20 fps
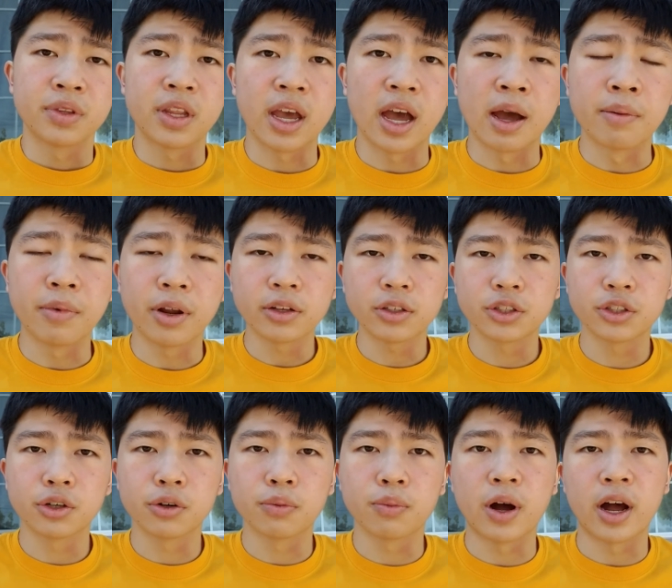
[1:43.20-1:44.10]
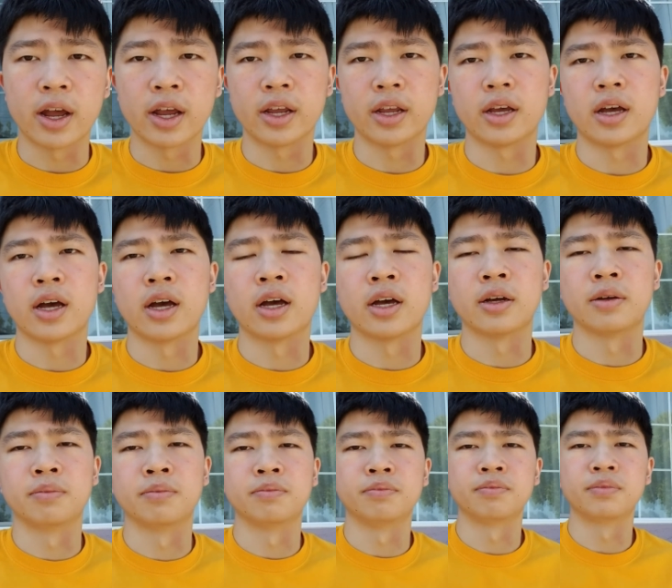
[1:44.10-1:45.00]
Yeah, I'm not sure why.
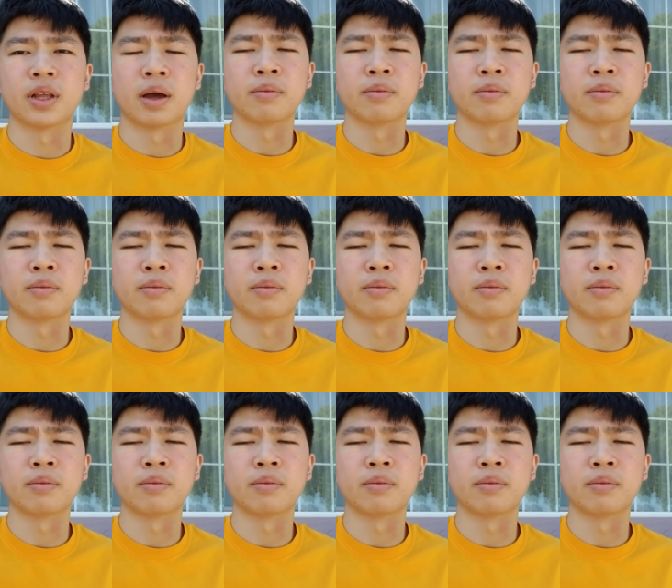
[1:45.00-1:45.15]
Um,